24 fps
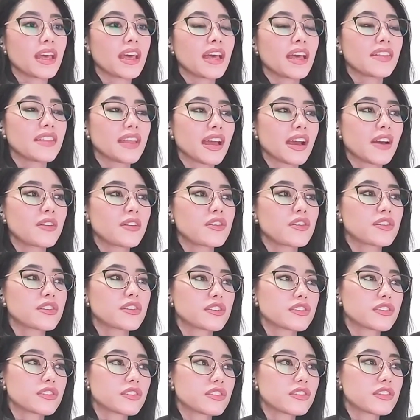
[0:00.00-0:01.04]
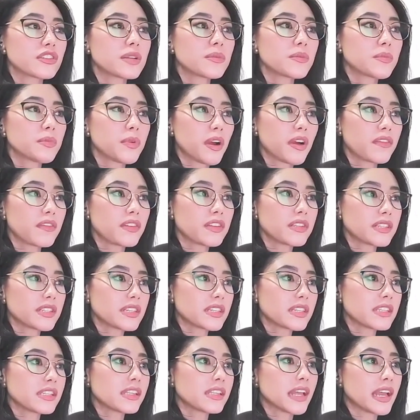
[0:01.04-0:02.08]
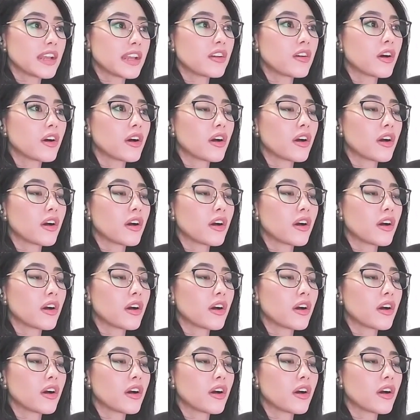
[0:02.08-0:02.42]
Now, there are certain provinces like